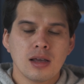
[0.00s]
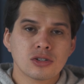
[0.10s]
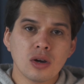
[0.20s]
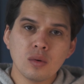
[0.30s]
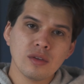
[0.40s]

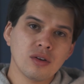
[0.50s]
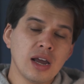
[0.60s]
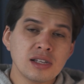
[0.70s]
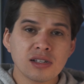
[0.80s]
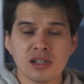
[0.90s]
So with your
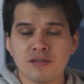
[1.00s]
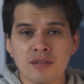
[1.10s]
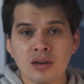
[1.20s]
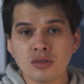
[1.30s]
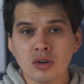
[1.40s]

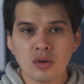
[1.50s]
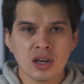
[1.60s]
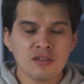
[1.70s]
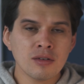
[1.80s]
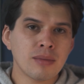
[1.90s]
a6500, you
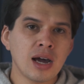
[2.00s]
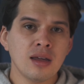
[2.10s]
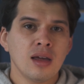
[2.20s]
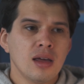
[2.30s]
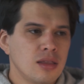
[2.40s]
can even
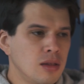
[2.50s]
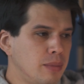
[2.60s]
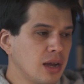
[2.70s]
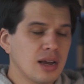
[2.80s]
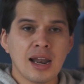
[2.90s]
buy the
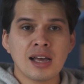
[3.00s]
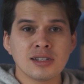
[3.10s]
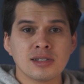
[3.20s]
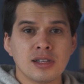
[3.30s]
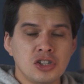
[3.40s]
big glasses,